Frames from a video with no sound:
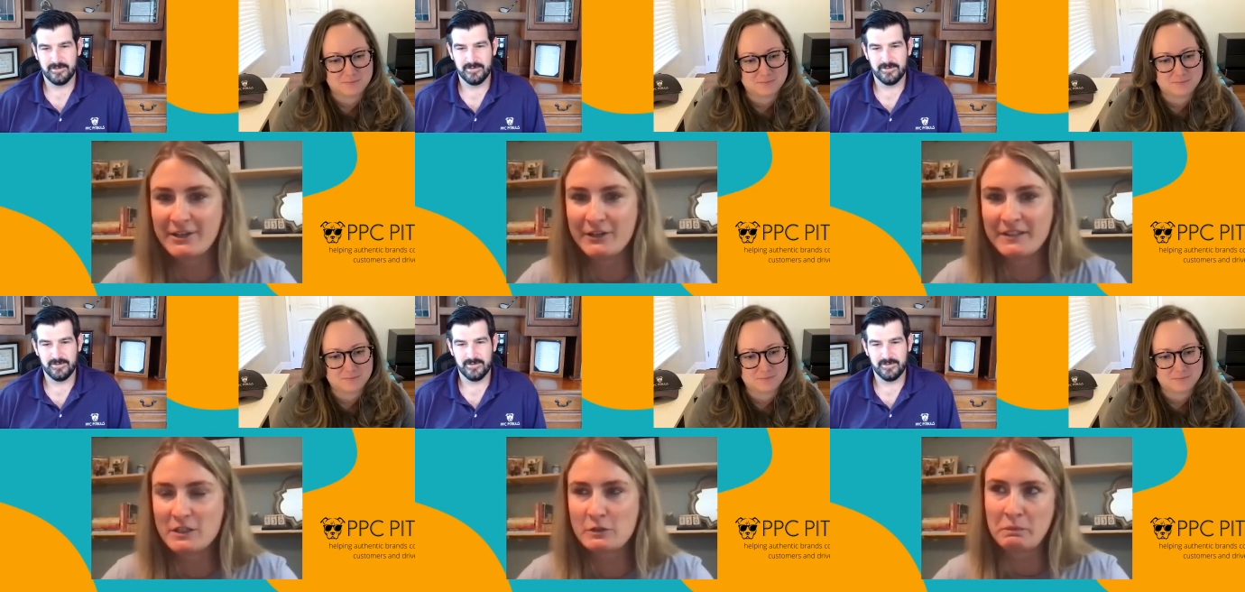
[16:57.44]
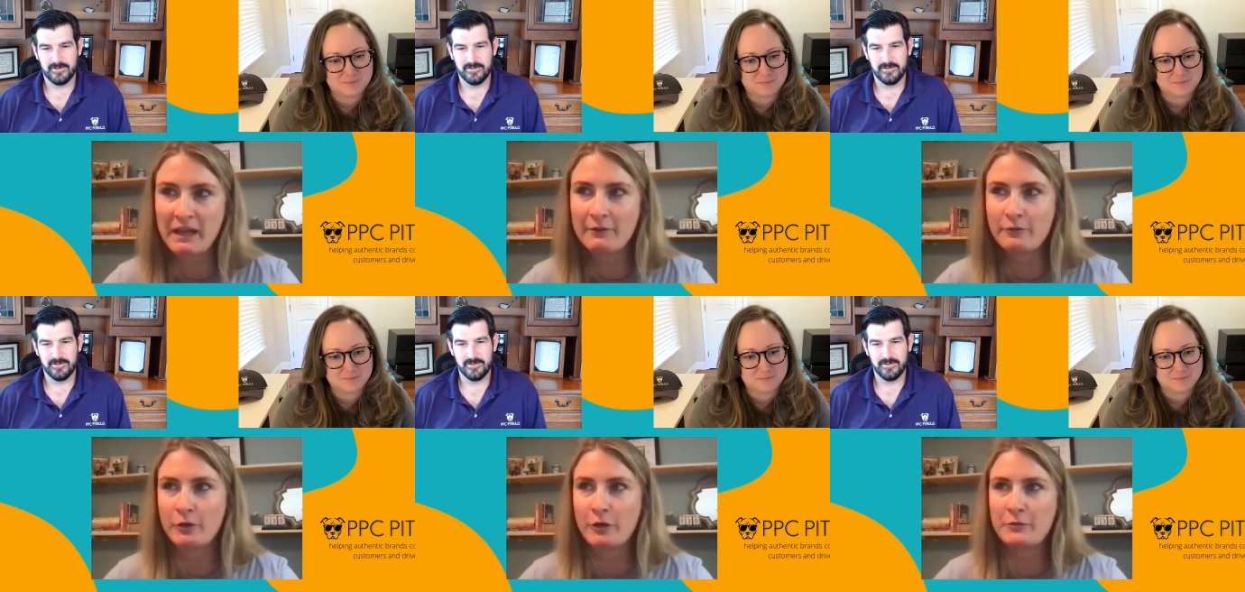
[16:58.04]
Speaker 1: on these
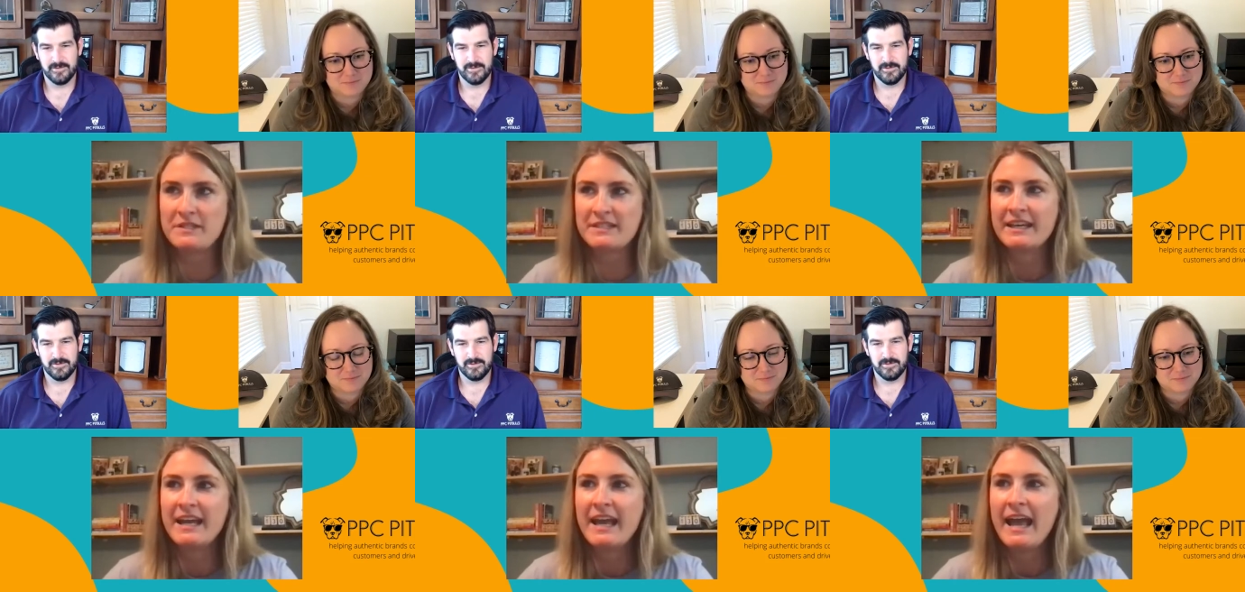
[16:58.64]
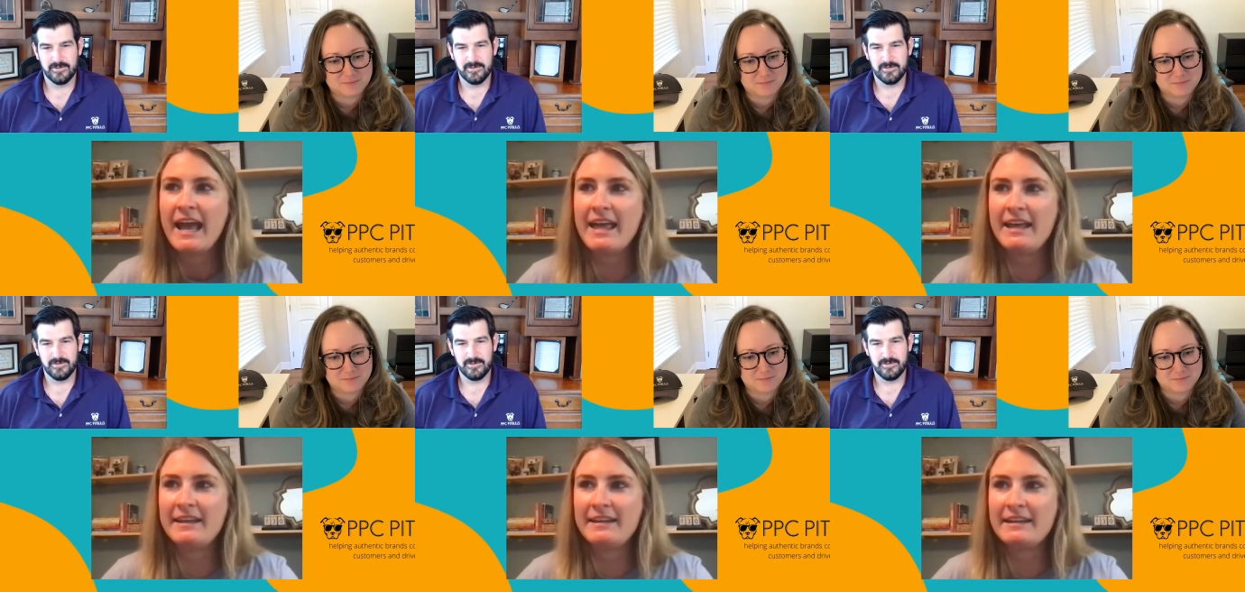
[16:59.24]
platforms
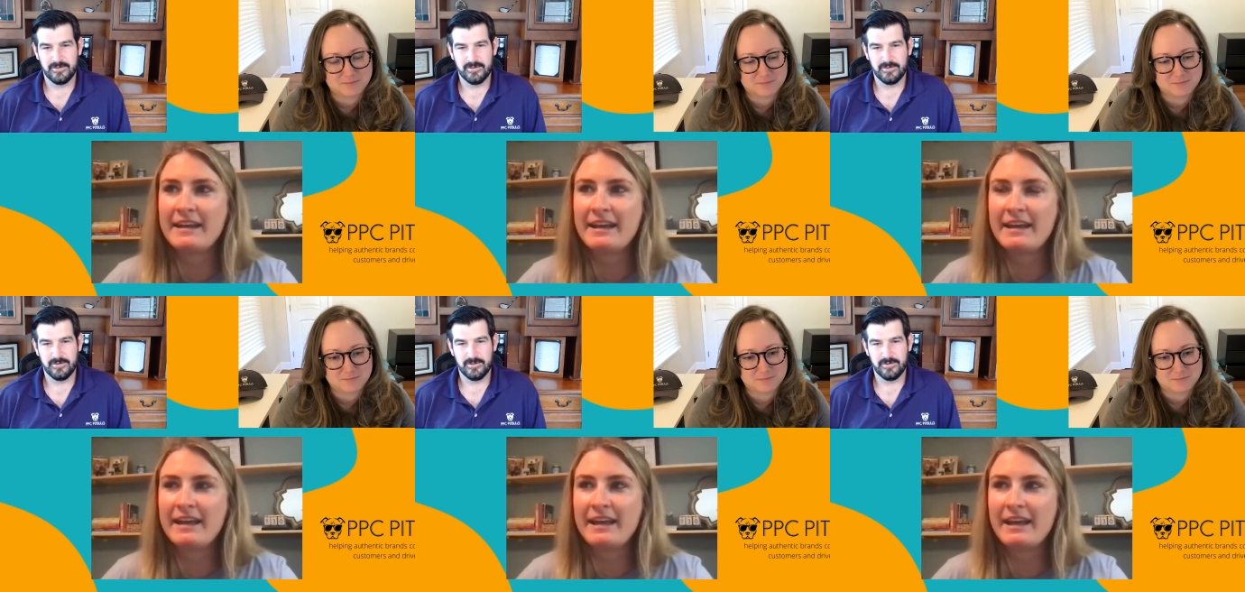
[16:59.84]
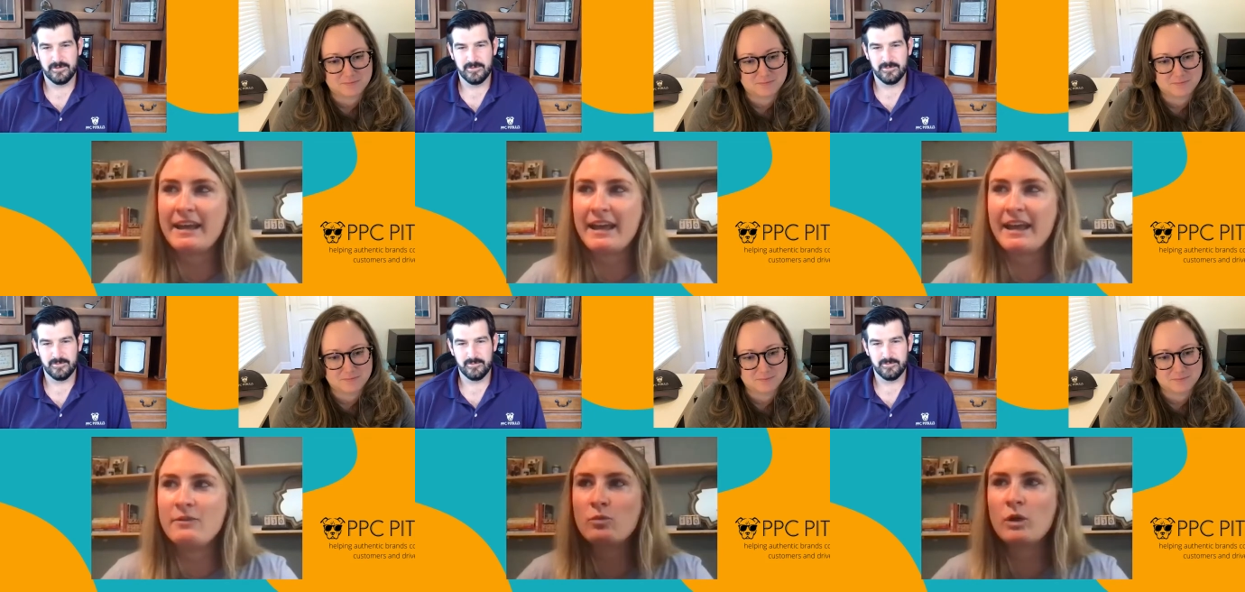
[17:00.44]
and
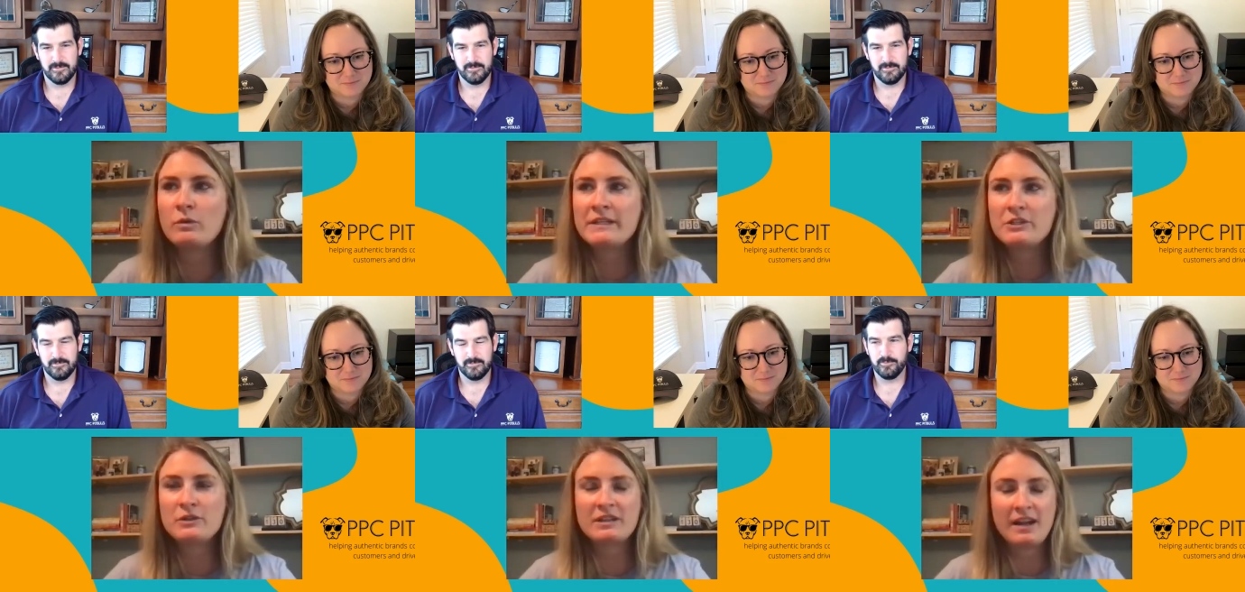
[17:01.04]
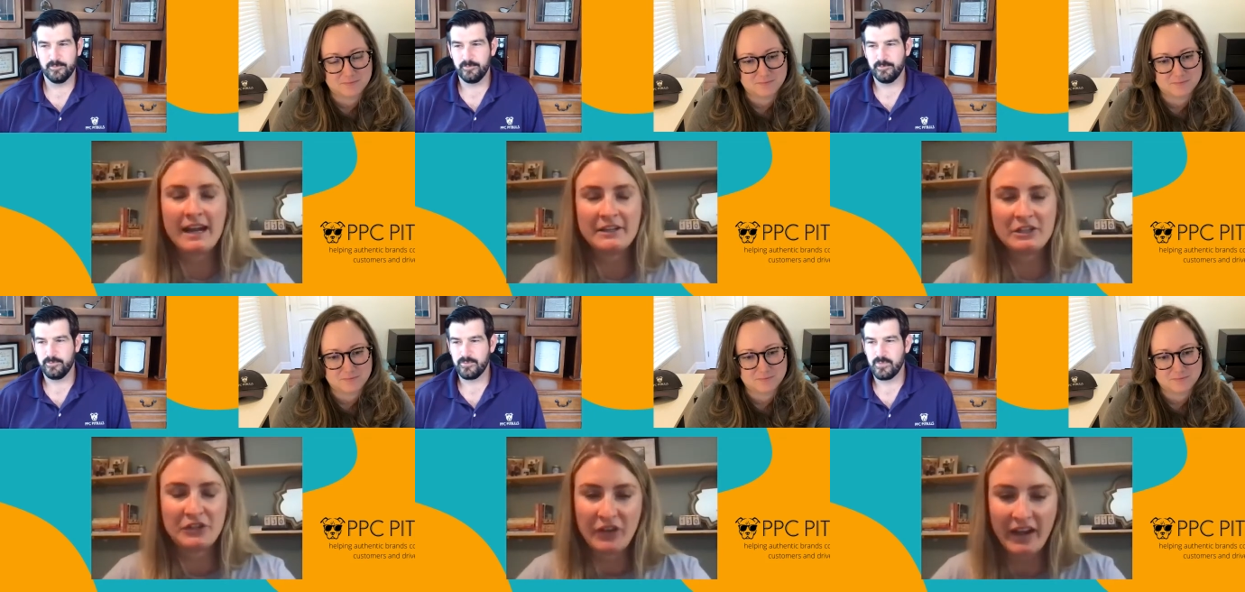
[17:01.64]
and what we do to guide
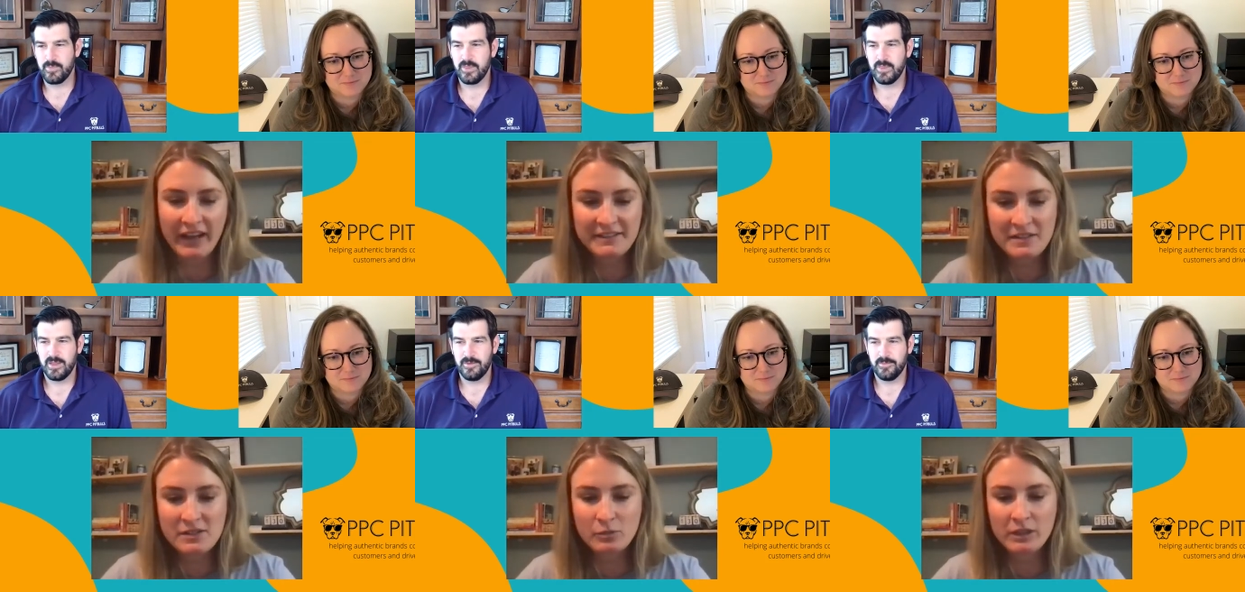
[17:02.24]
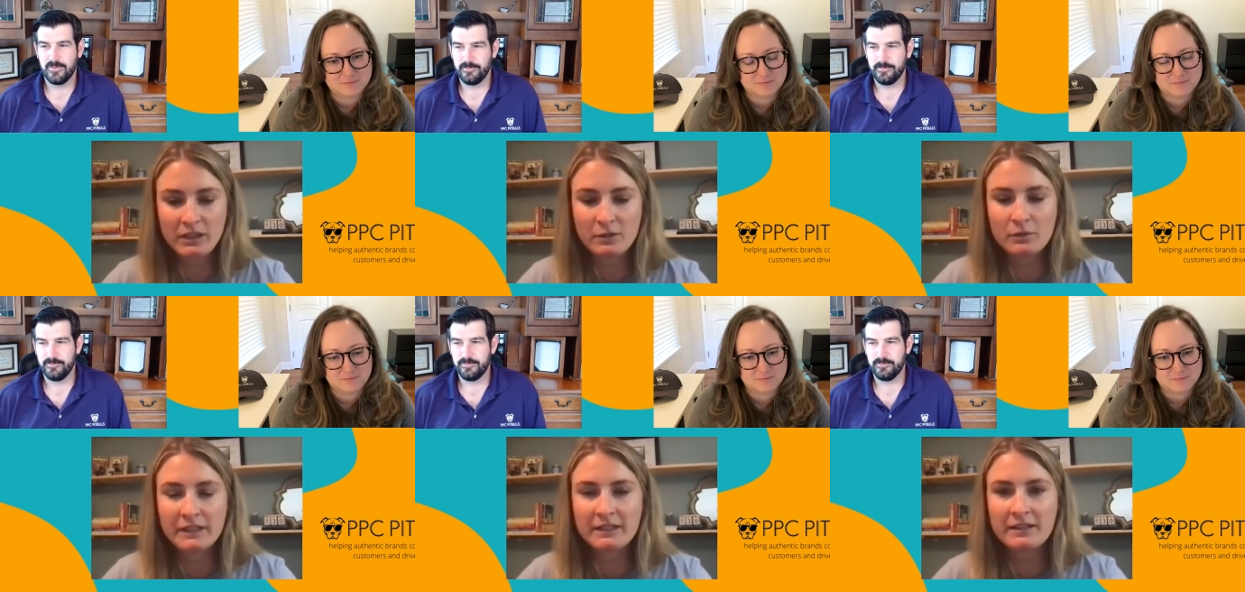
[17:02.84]
our clients we
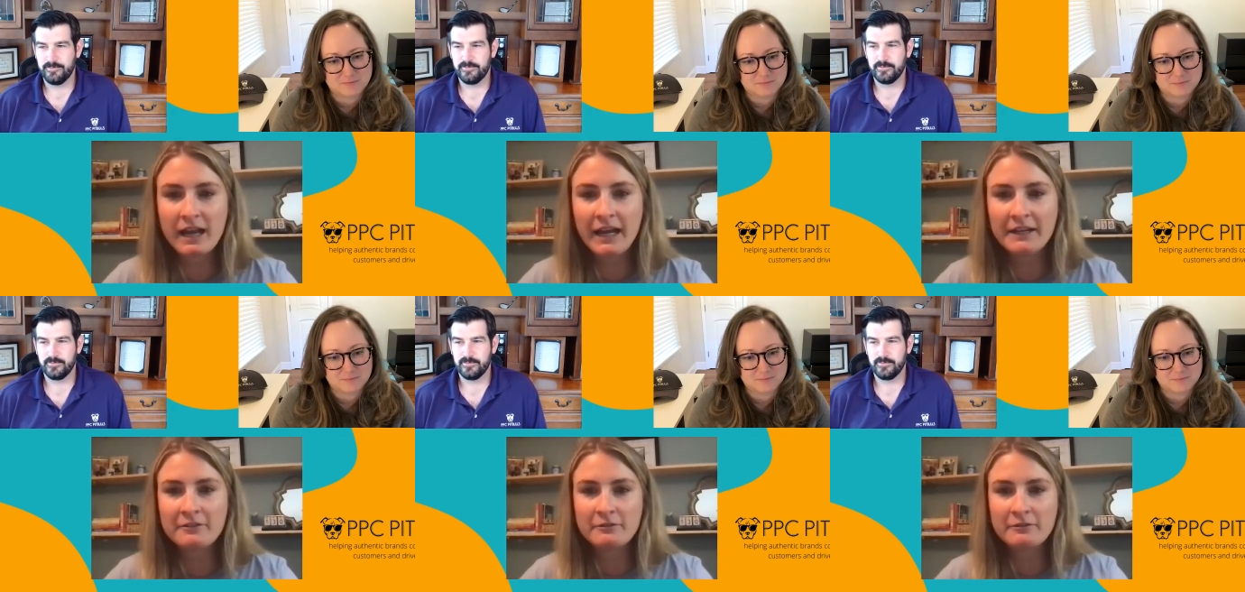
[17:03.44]
we kind of